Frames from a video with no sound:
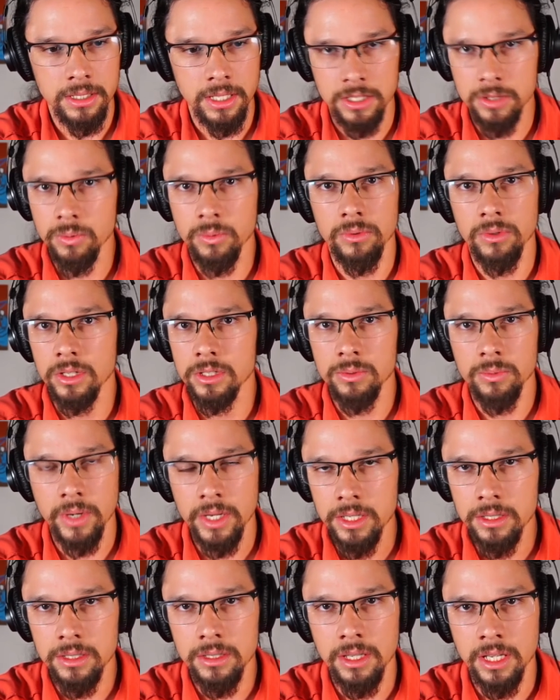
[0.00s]
That's
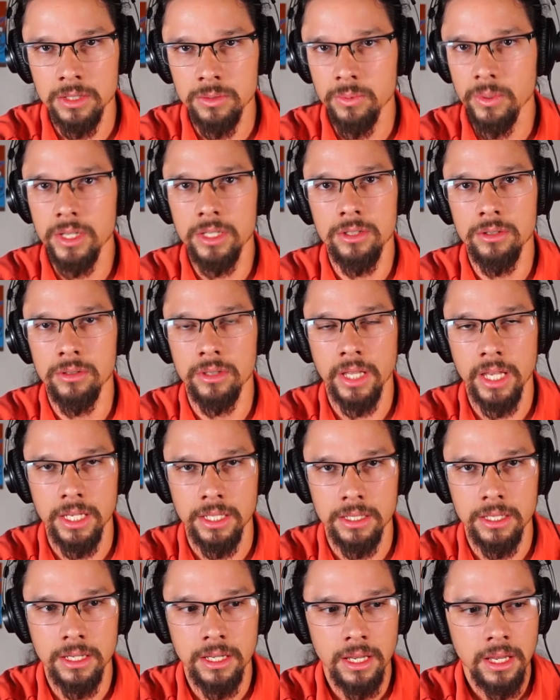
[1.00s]
way too
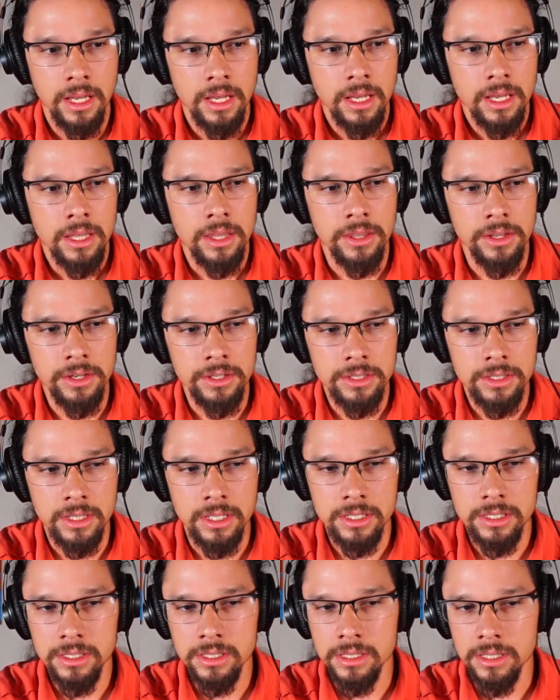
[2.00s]
late.
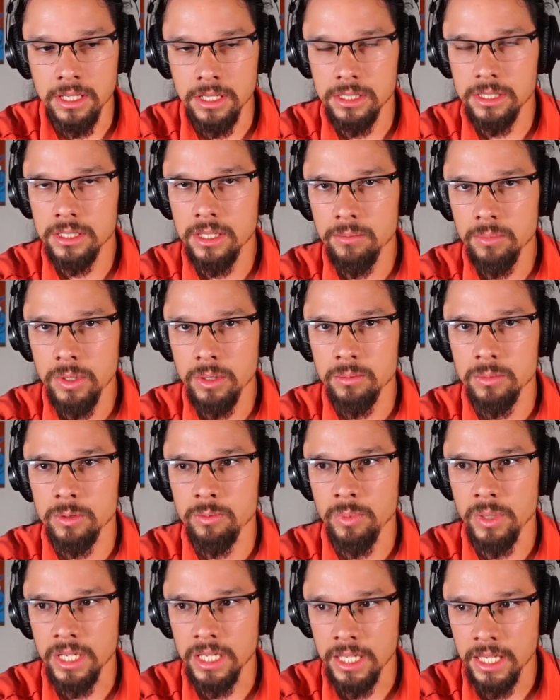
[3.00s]
These symptoms
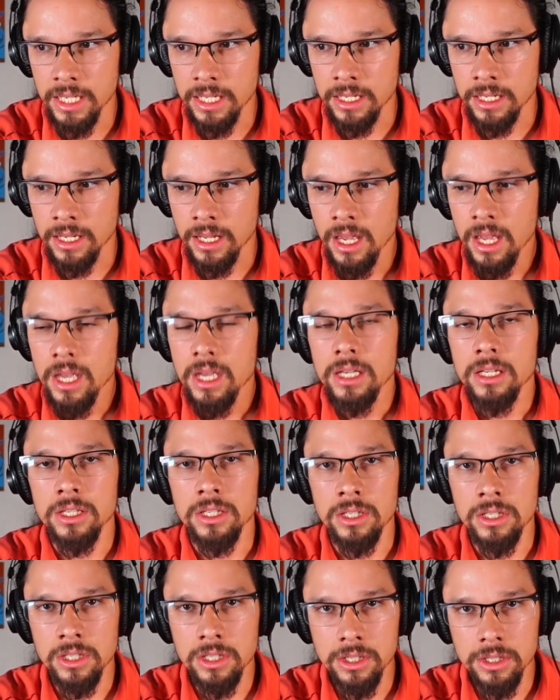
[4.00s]
begin
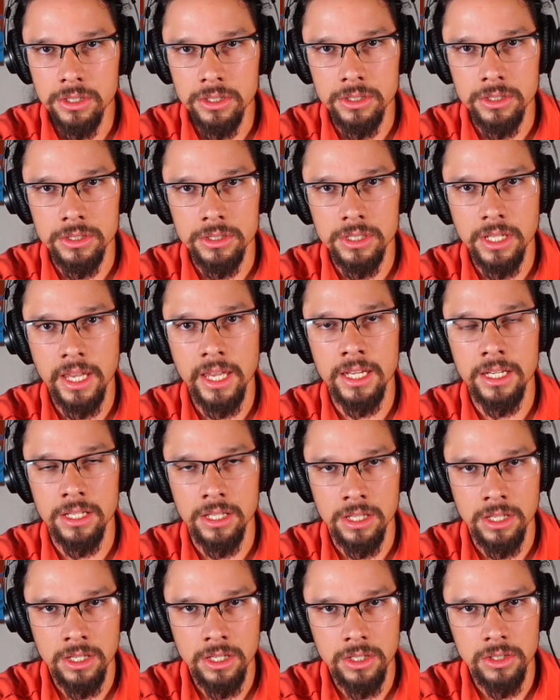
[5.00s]
years and
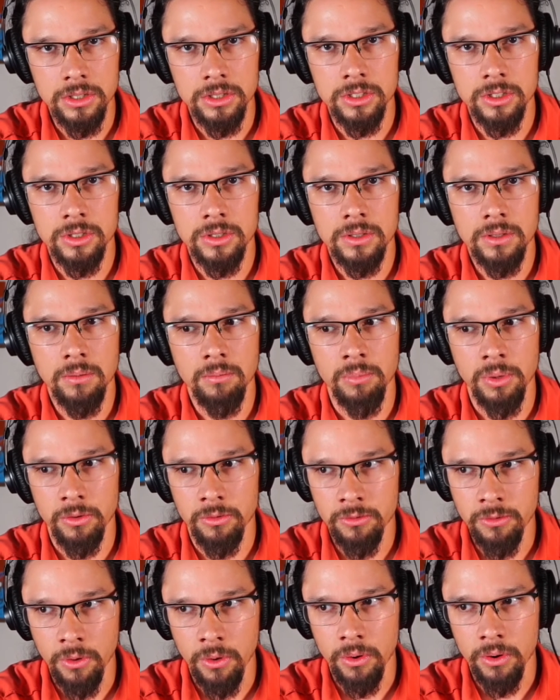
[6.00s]
years
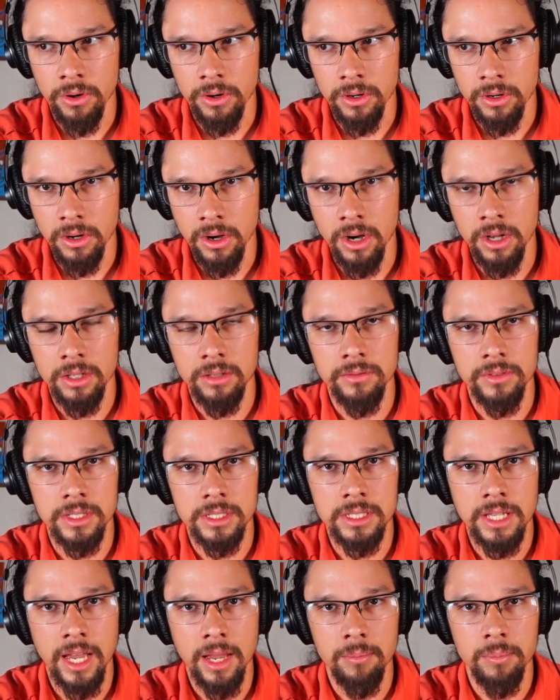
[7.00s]
before all of
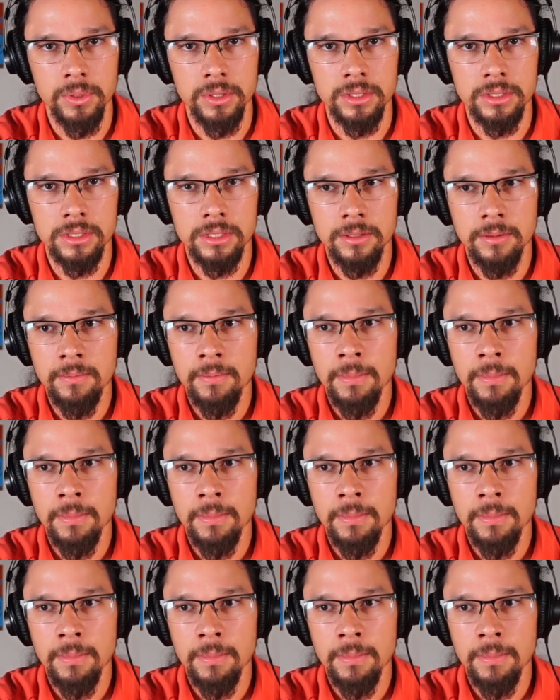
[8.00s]
this happens.